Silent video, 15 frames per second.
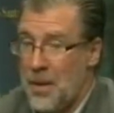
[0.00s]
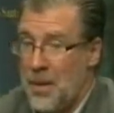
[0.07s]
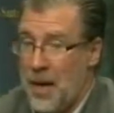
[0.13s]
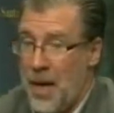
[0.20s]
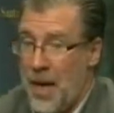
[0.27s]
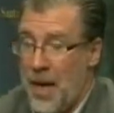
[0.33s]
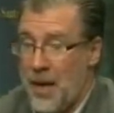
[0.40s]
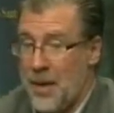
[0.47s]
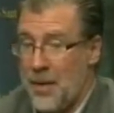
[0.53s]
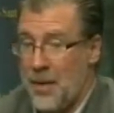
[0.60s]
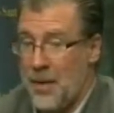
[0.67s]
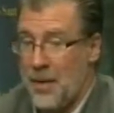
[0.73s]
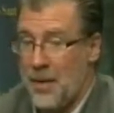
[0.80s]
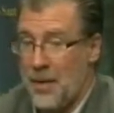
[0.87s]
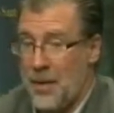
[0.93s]
And
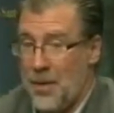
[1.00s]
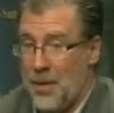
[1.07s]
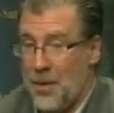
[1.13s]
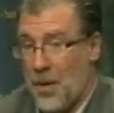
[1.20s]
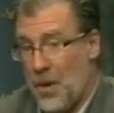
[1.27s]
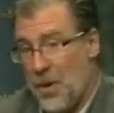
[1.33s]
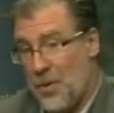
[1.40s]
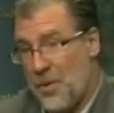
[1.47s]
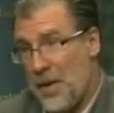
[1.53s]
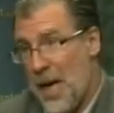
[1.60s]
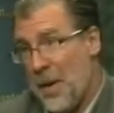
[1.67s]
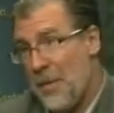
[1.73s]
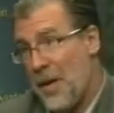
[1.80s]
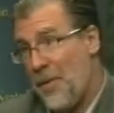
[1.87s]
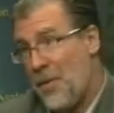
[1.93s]
you can also
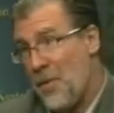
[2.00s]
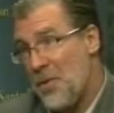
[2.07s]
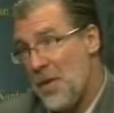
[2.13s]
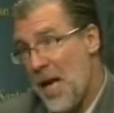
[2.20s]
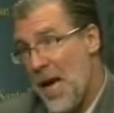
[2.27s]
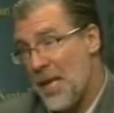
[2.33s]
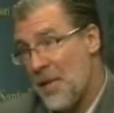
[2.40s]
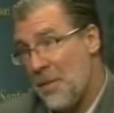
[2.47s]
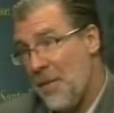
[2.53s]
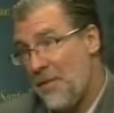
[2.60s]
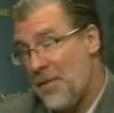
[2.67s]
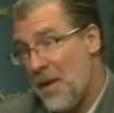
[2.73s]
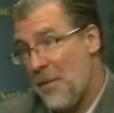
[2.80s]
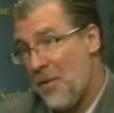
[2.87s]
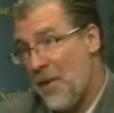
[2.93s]
dampen enthusiasm
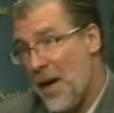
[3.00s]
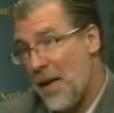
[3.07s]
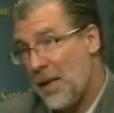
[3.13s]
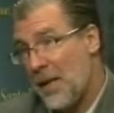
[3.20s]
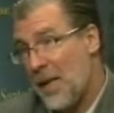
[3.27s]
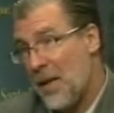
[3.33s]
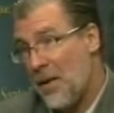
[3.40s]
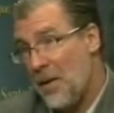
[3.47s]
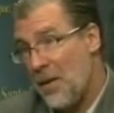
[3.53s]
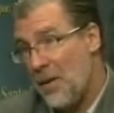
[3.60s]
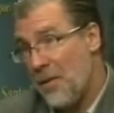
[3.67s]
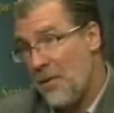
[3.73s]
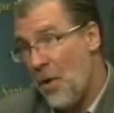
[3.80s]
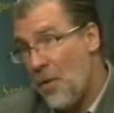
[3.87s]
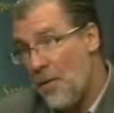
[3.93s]
of Democratic leaning
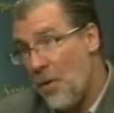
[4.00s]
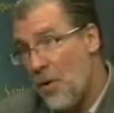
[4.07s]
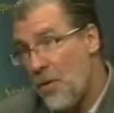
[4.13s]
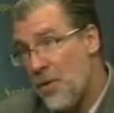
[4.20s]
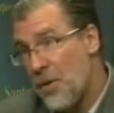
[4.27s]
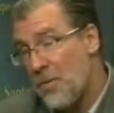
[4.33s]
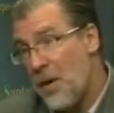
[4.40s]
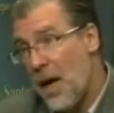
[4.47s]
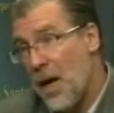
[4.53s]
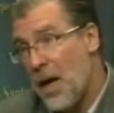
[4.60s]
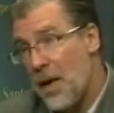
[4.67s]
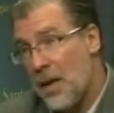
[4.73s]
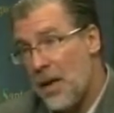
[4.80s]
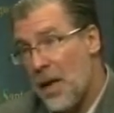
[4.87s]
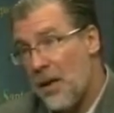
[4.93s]
voters
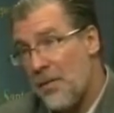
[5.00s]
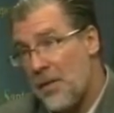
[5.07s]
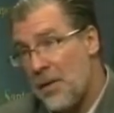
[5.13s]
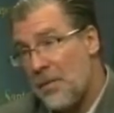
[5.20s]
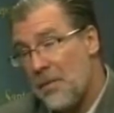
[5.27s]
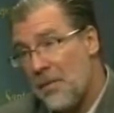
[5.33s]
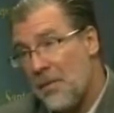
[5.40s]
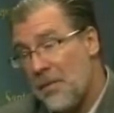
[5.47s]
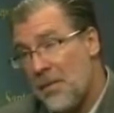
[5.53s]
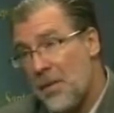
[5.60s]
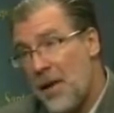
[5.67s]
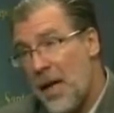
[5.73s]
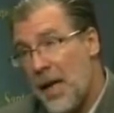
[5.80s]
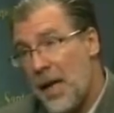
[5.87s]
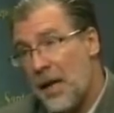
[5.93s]
by kind of
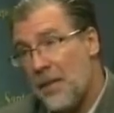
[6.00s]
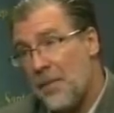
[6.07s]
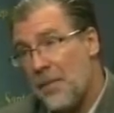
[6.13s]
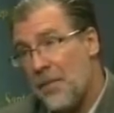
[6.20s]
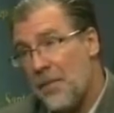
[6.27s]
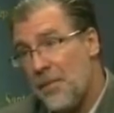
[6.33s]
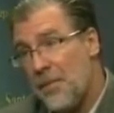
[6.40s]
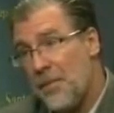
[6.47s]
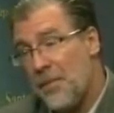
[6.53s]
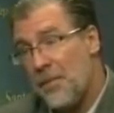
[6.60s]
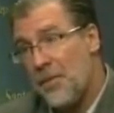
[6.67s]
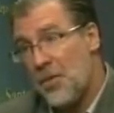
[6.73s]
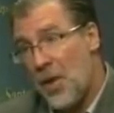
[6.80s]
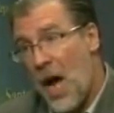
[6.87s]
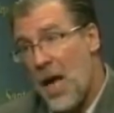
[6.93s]
taking
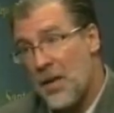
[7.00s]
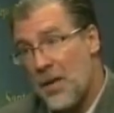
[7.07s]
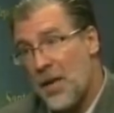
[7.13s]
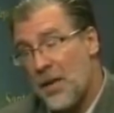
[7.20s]
shots at